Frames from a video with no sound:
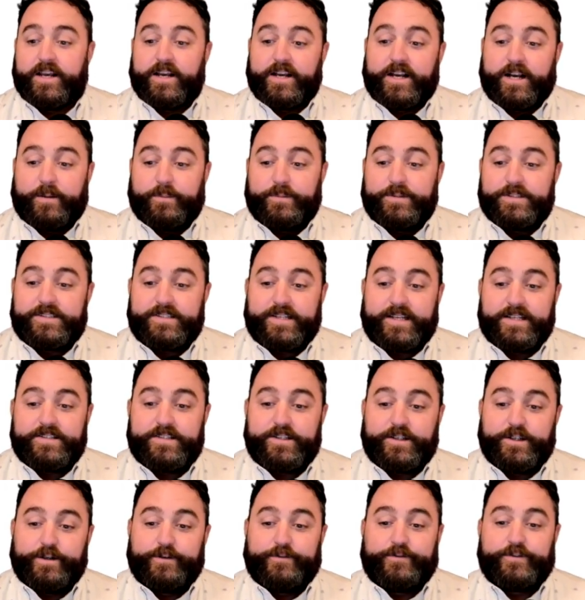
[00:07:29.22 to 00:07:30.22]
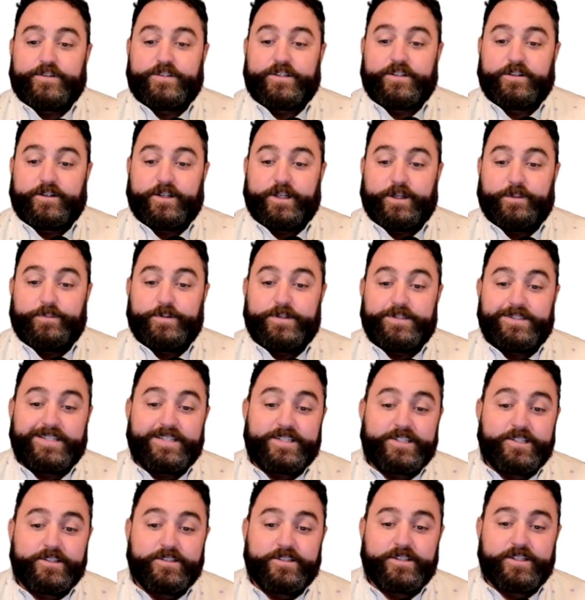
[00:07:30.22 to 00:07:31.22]
Cummins says the new facility
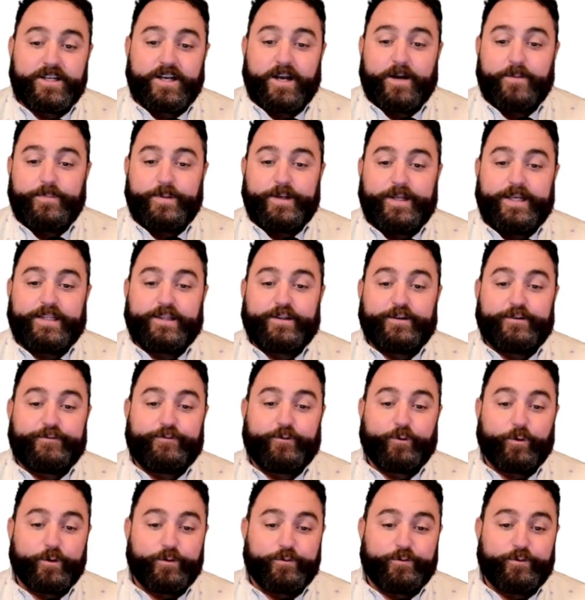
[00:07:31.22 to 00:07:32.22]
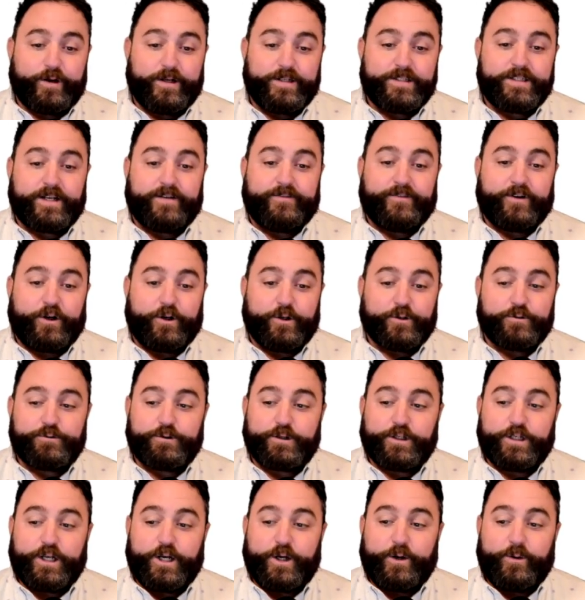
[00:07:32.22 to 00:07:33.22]
positions the company at the forefront of
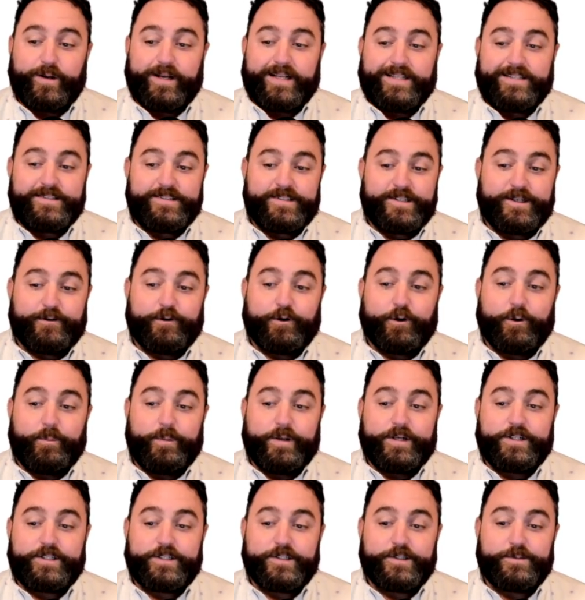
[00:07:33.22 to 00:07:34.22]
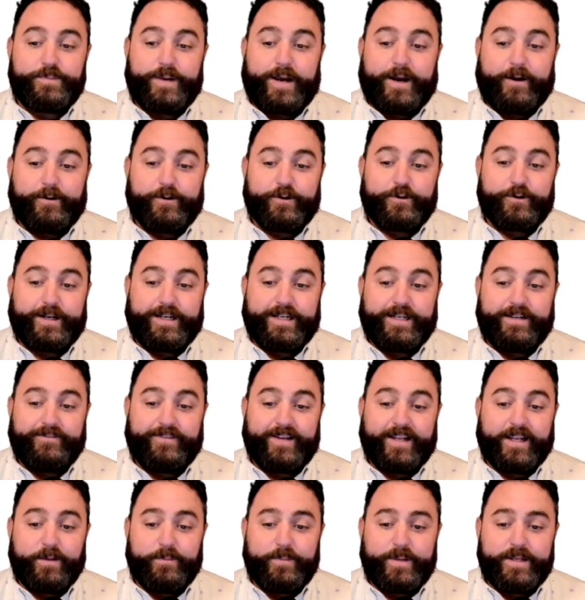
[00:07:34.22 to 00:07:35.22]
ultra low and zero emissions powertrain
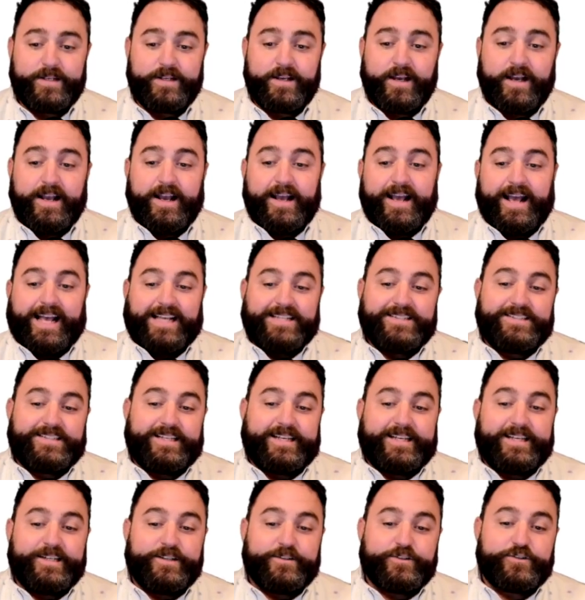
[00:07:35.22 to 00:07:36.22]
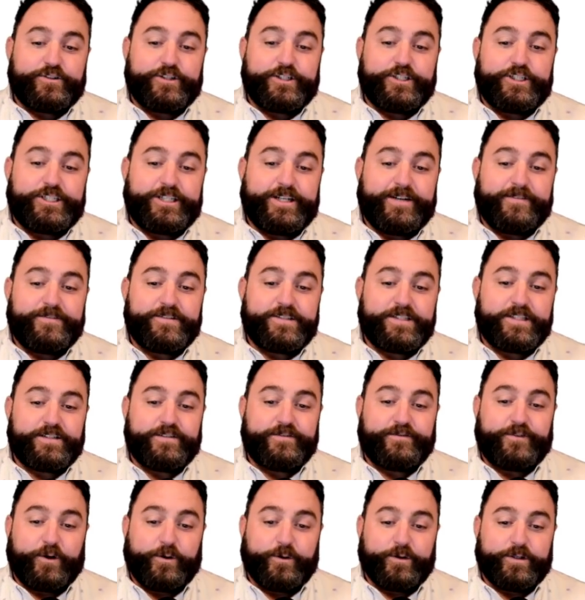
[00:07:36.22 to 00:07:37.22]
development as the industry shifts
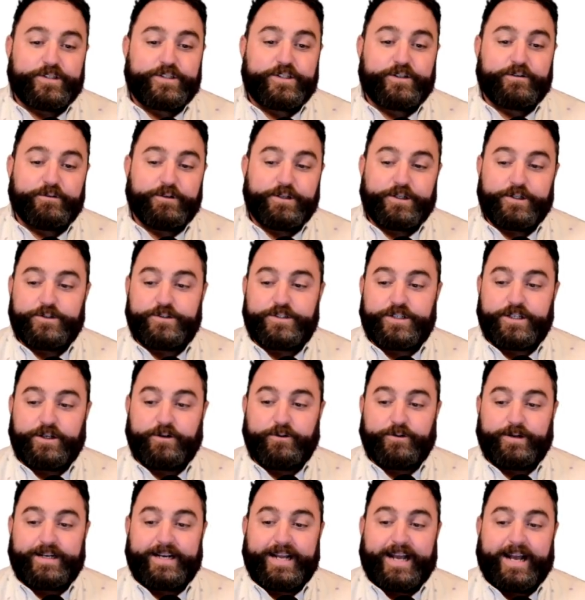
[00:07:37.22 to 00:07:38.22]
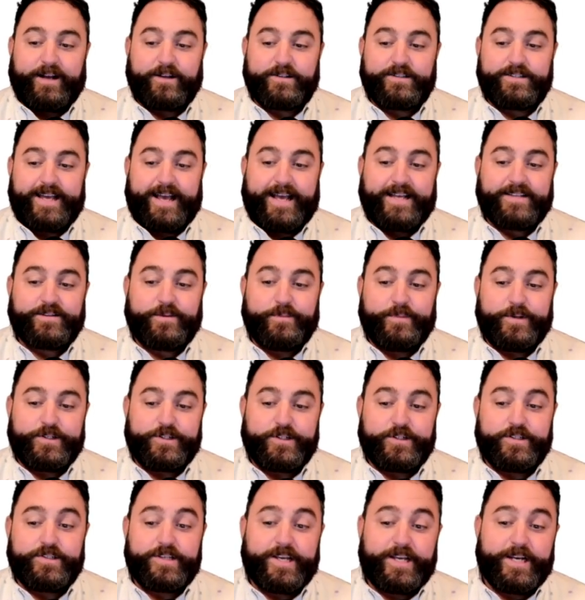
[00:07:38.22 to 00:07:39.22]
its focus to reducing greenhouse gas
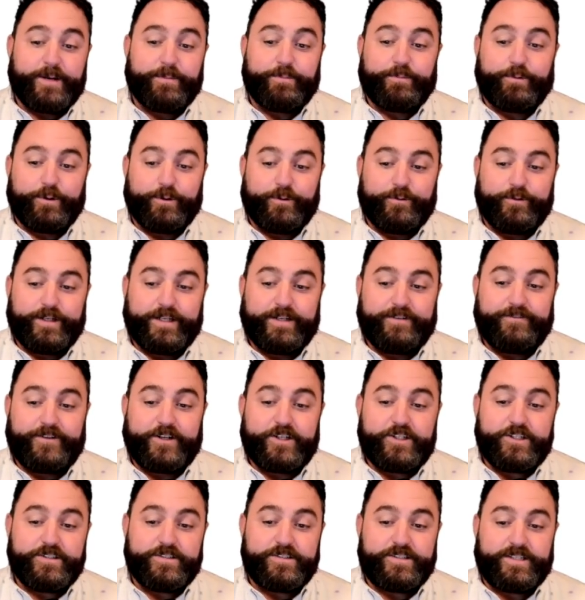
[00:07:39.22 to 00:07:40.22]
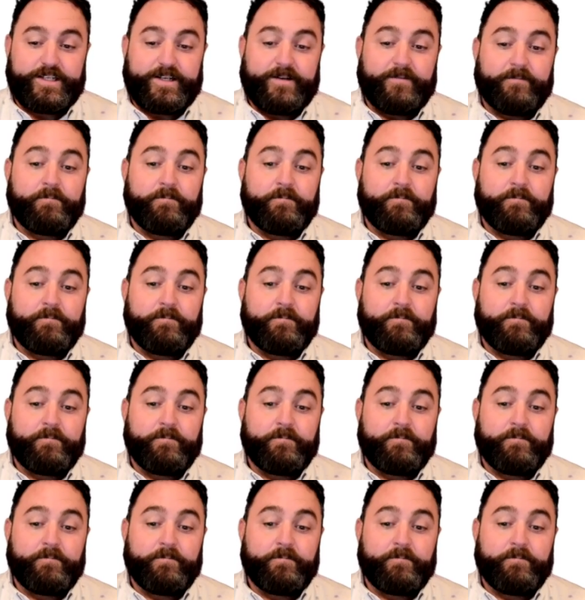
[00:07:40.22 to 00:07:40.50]
emissions and improving efficiency.